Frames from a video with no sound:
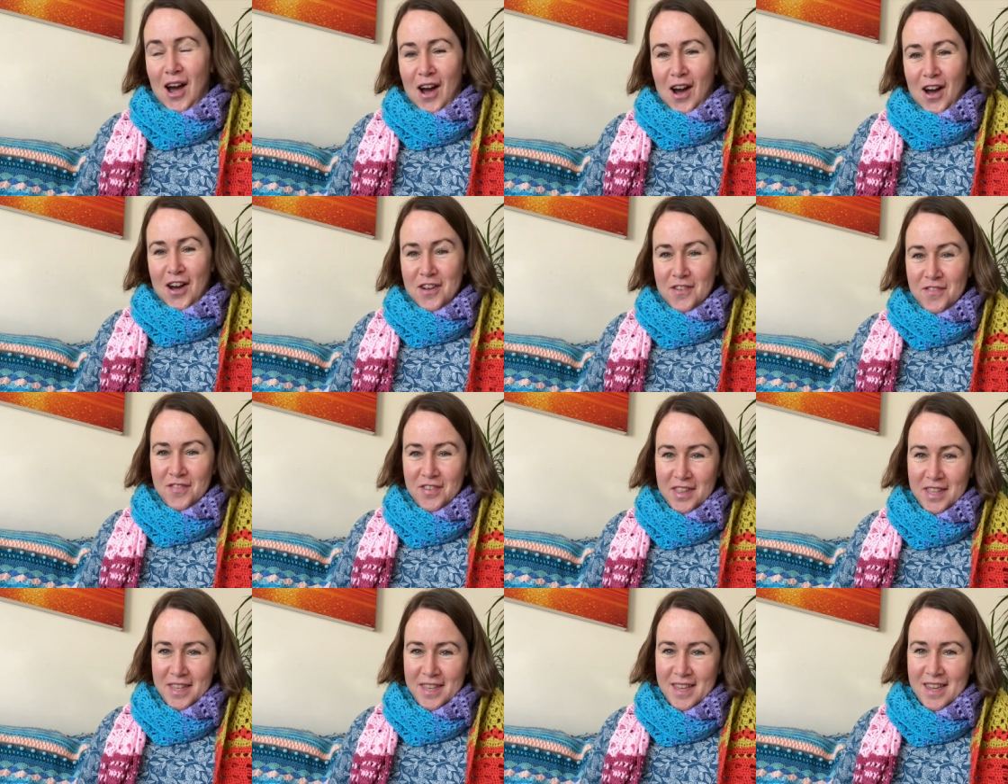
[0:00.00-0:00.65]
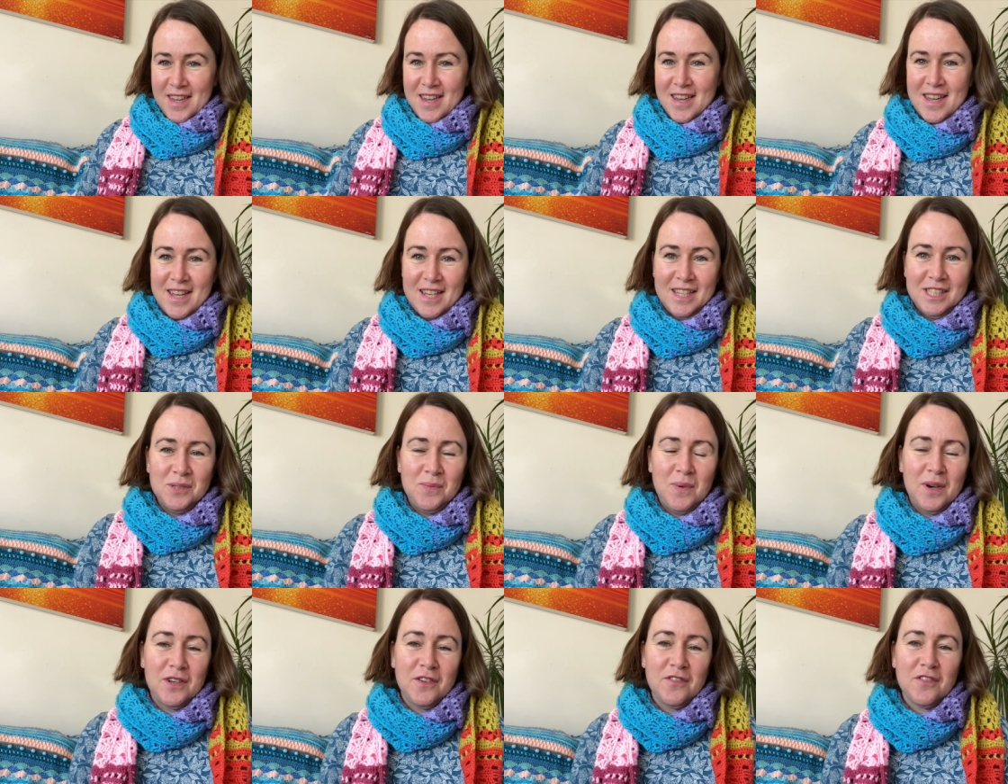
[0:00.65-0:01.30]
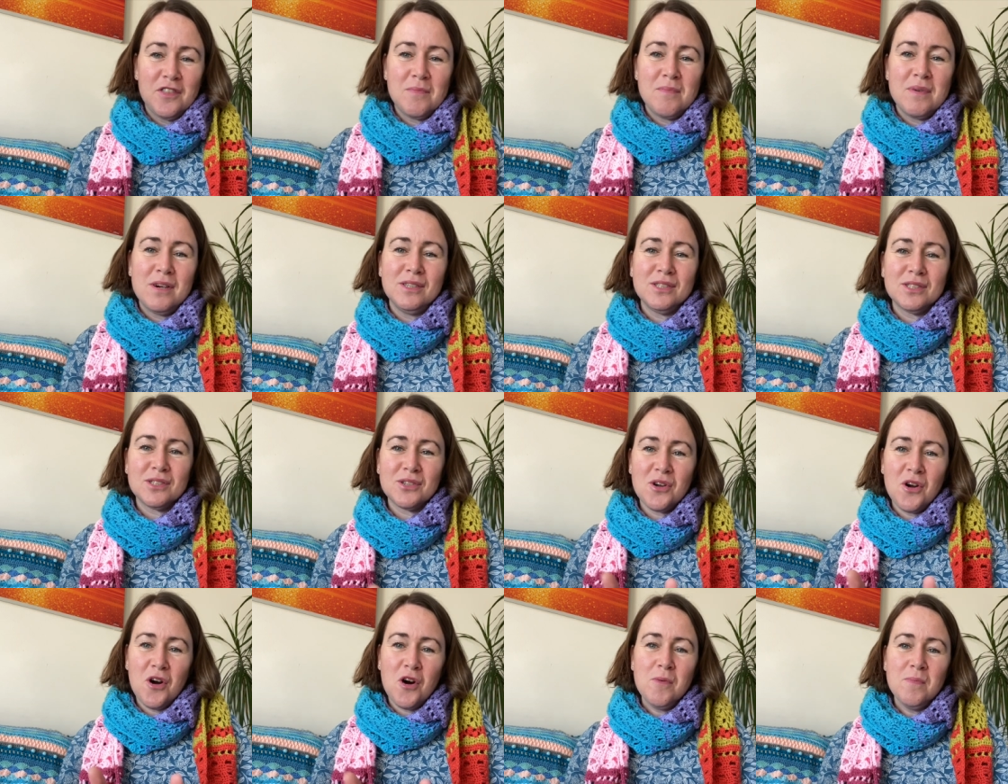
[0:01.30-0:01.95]
Over the years, one of the
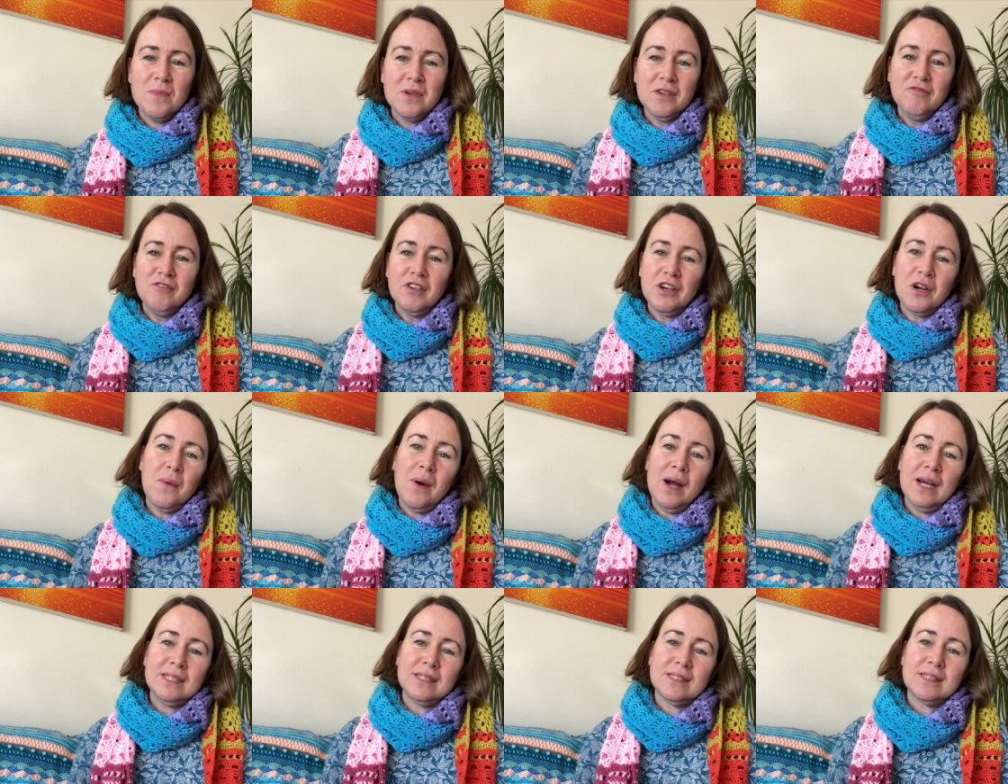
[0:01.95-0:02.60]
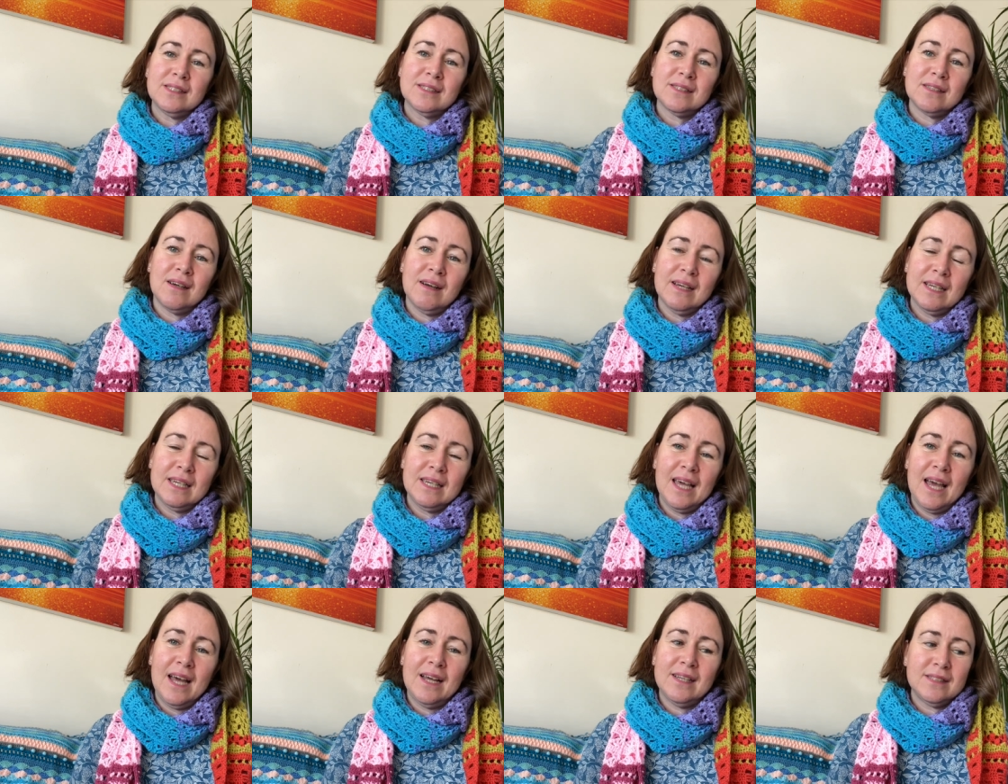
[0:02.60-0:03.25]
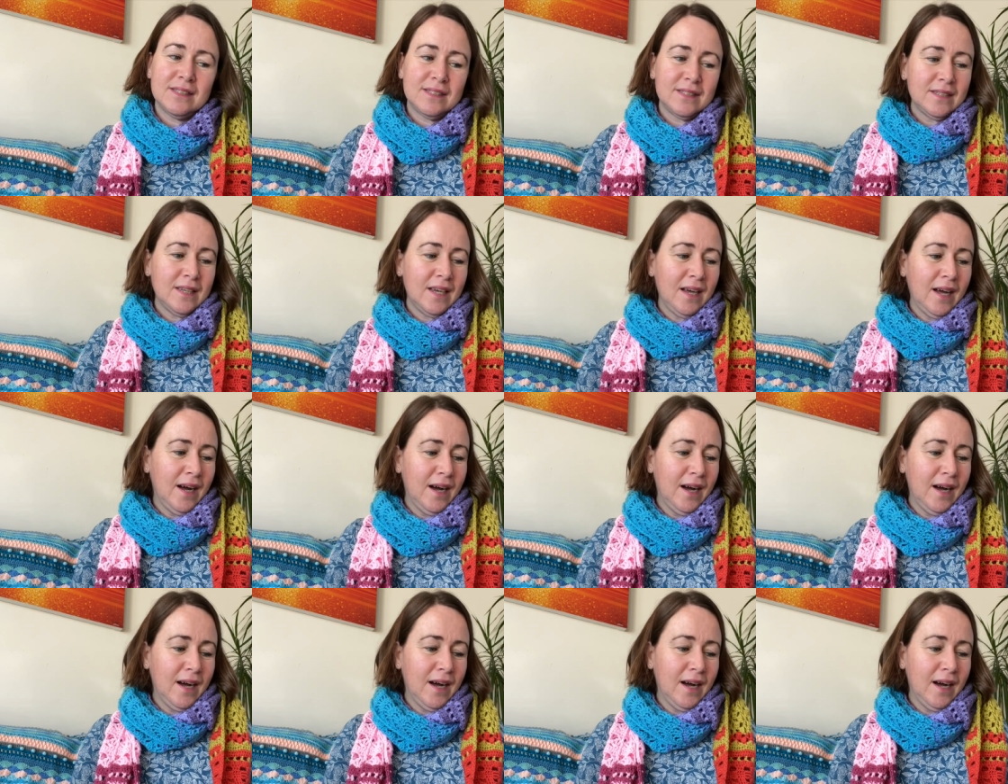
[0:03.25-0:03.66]
most common requests I get,